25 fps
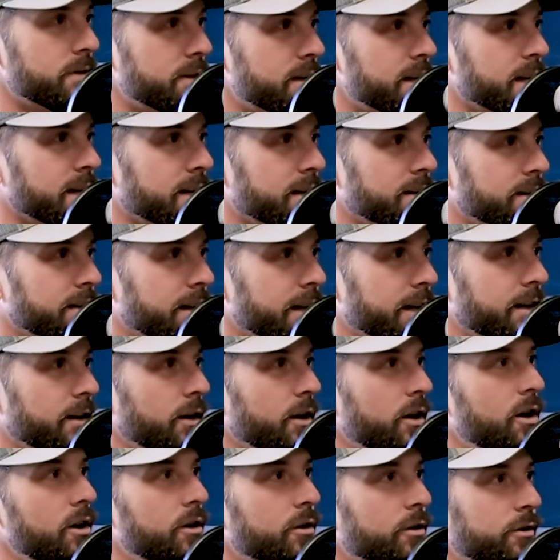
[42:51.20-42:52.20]
of thing like
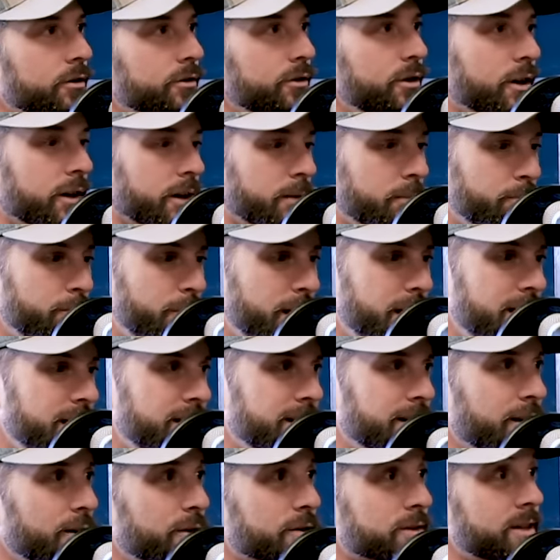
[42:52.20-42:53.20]
oh look
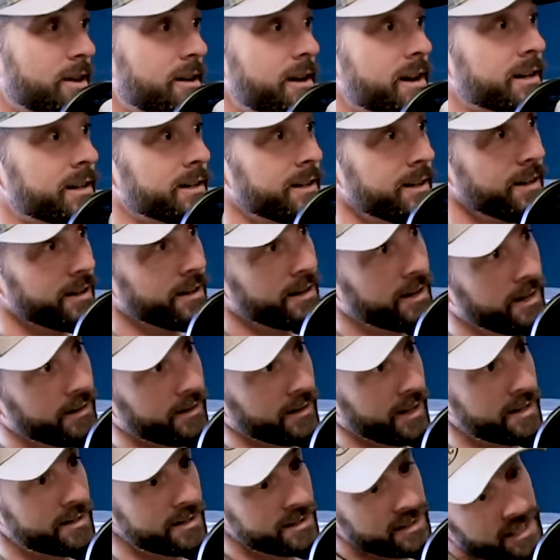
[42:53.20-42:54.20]
bing oh it's on oh,
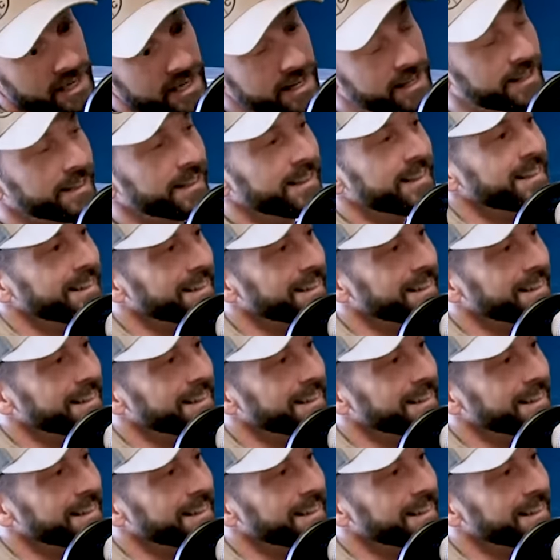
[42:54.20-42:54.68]
that's neat